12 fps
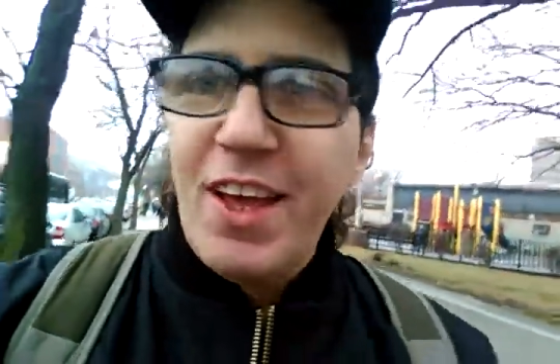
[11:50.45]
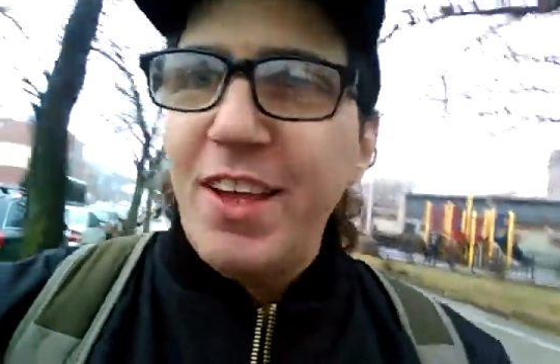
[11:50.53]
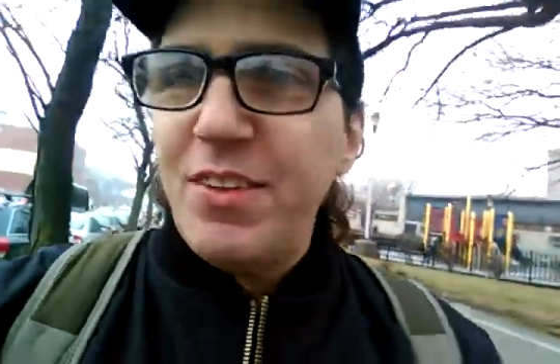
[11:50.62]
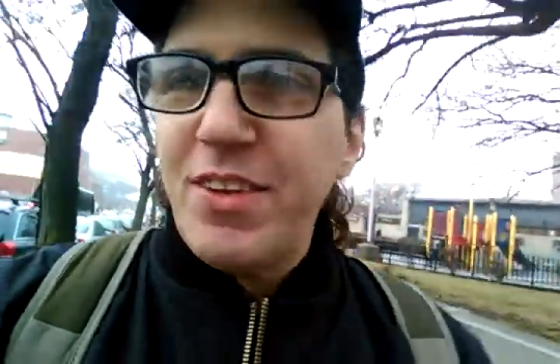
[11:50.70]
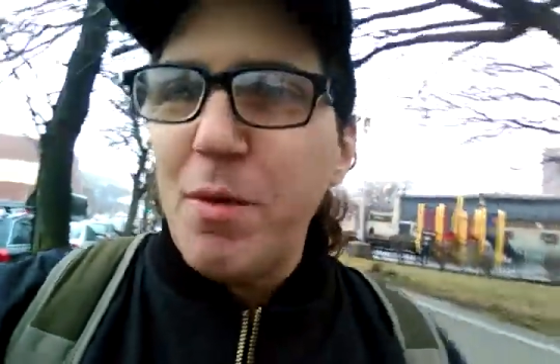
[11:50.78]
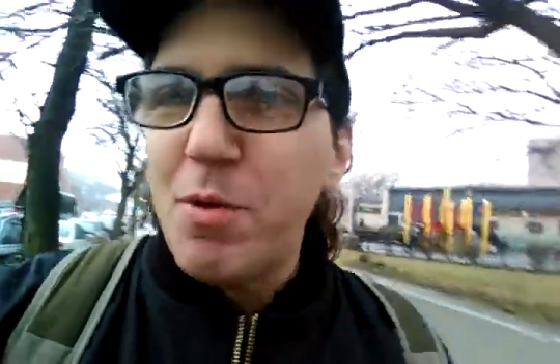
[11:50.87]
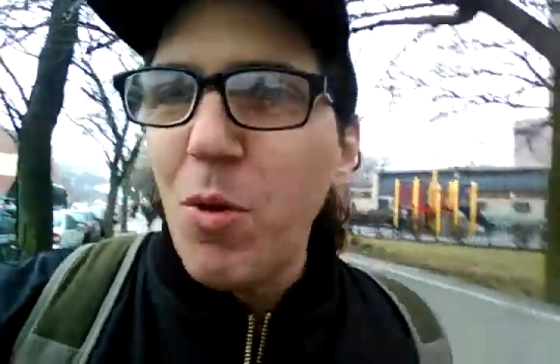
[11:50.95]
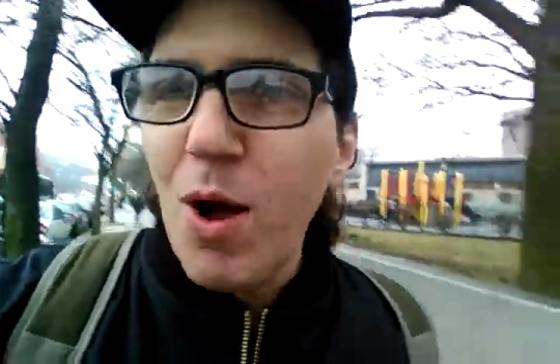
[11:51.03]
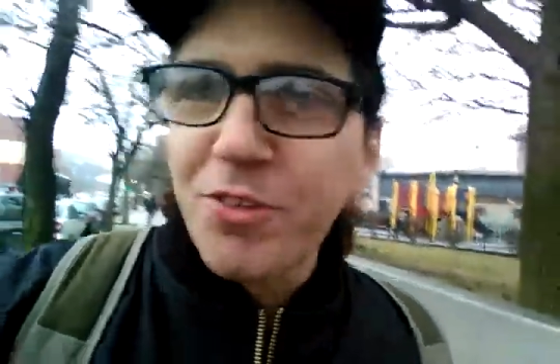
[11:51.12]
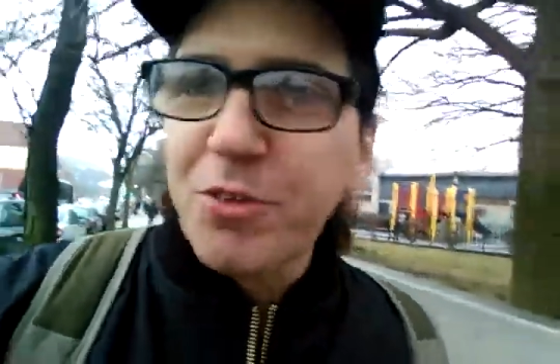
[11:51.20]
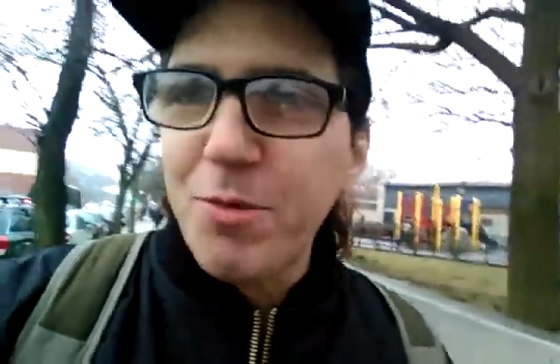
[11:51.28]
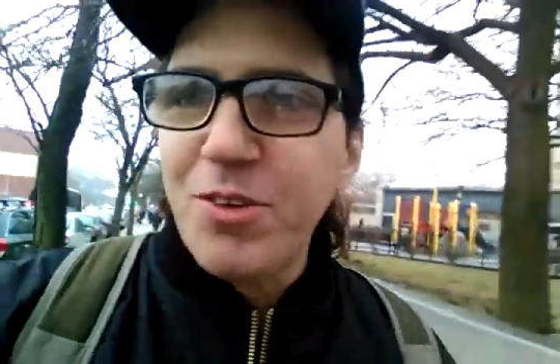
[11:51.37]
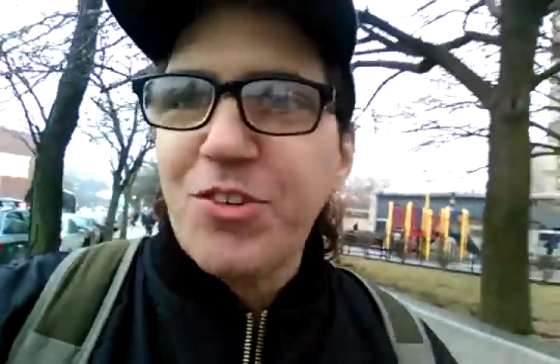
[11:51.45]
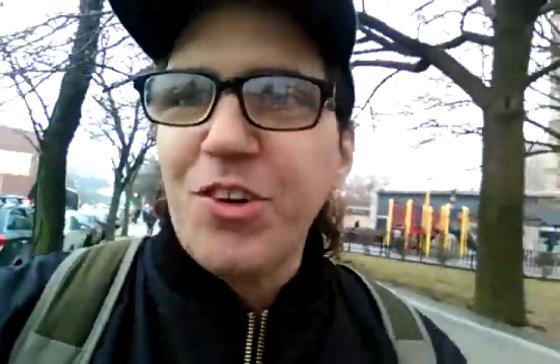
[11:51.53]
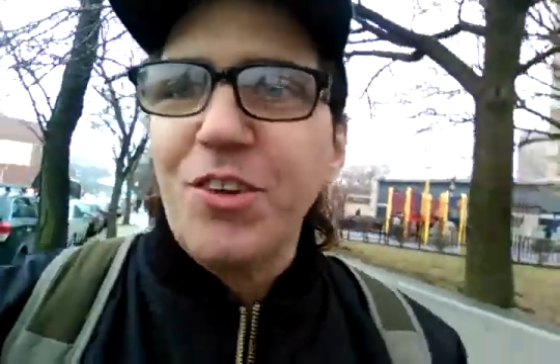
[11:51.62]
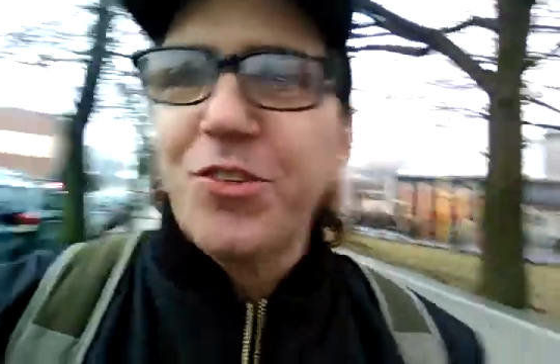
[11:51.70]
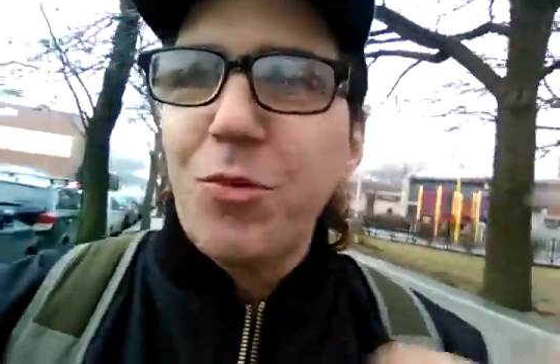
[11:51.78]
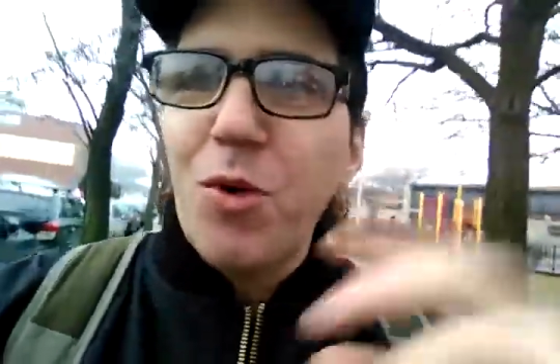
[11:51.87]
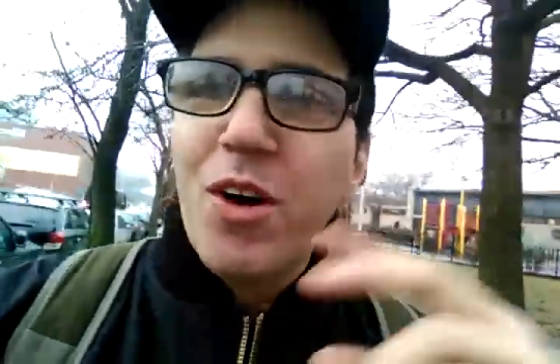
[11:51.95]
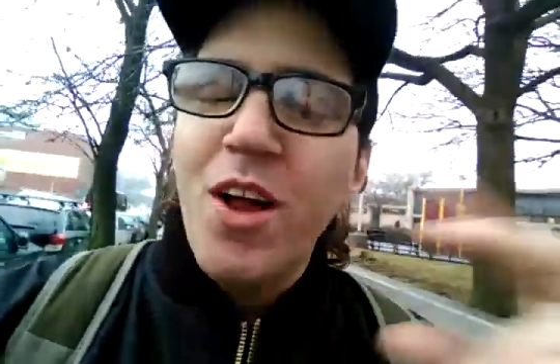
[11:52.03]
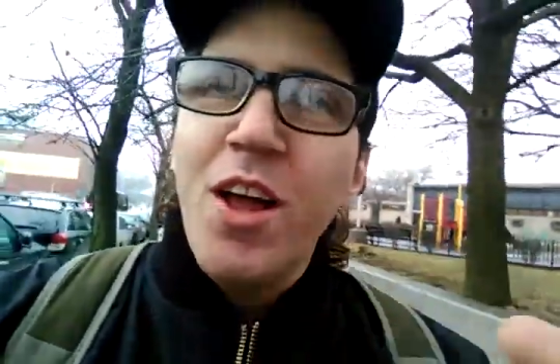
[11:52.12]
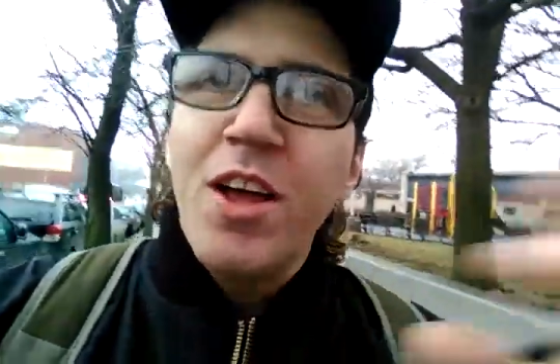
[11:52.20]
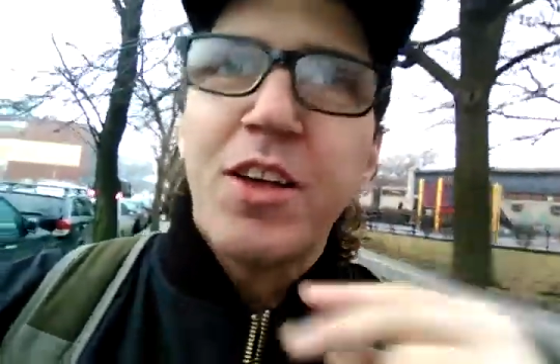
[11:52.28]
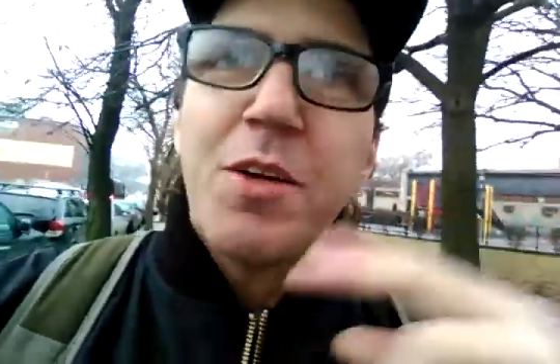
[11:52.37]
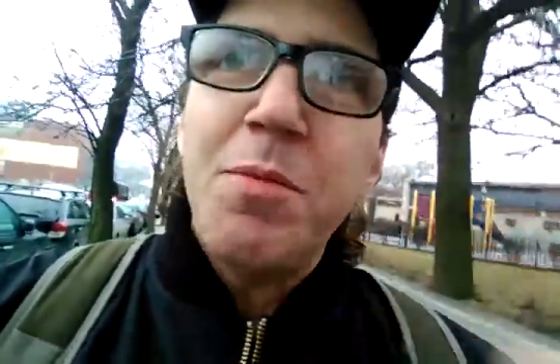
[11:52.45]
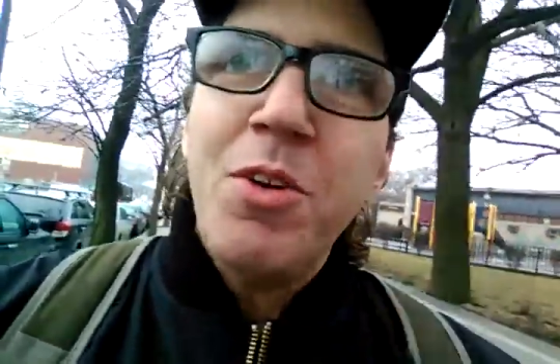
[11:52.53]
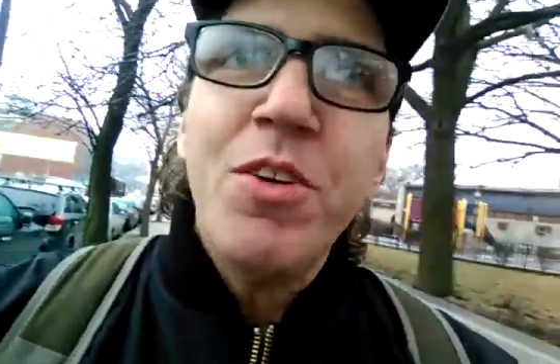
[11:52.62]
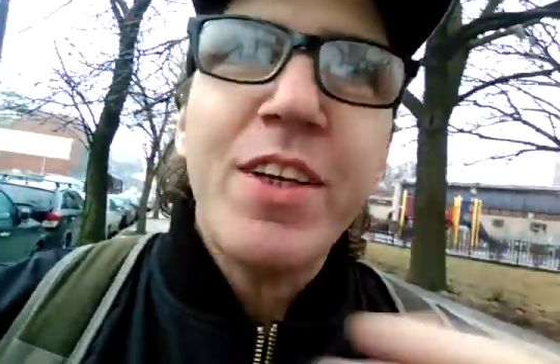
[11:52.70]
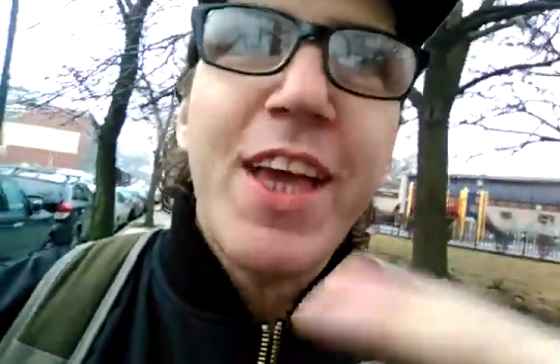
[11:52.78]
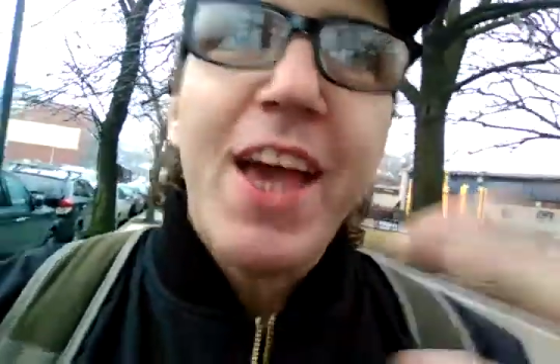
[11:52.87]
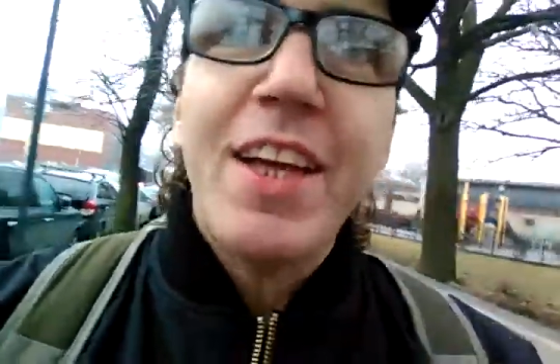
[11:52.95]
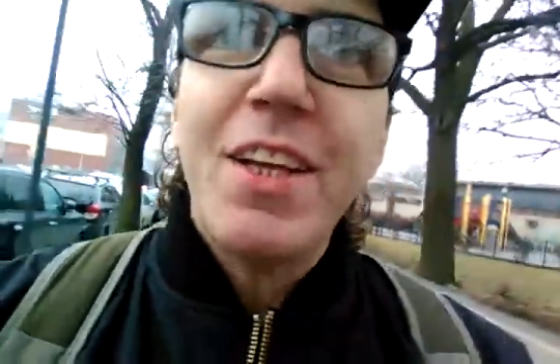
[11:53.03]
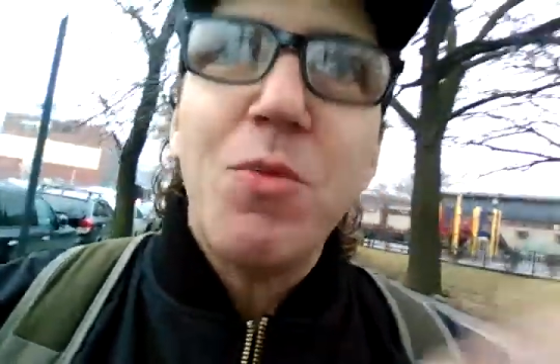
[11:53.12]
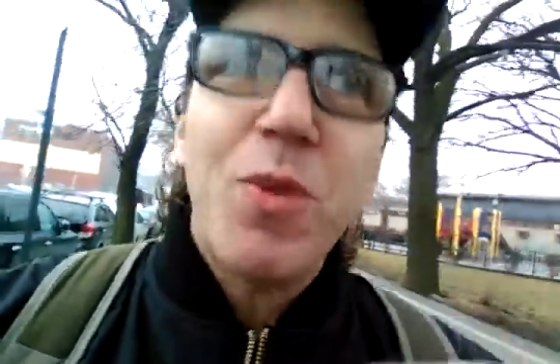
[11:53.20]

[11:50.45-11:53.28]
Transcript: and Debbie Wasserman Schultz were communicating